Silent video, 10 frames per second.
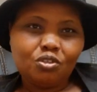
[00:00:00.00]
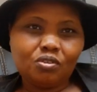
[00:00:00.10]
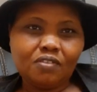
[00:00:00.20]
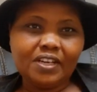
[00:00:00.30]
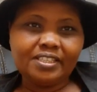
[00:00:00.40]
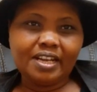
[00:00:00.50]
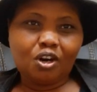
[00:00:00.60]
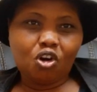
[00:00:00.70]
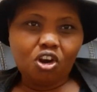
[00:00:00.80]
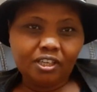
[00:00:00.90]
to give us a
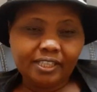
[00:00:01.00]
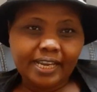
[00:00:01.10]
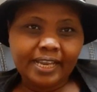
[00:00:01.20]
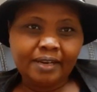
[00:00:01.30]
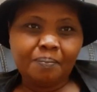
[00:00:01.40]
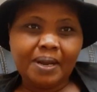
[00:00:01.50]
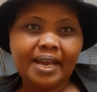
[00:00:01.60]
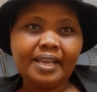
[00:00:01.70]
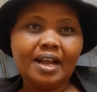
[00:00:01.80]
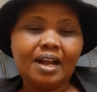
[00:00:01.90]
call and
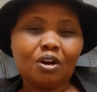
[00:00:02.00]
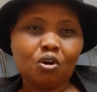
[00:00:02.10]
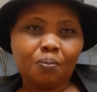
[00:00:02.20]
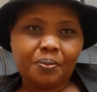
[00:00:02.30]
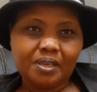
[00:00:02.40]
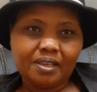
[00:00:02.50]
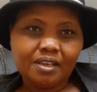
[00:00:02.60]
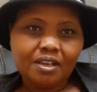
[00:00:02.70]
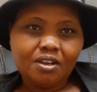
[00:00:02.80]
buy a copy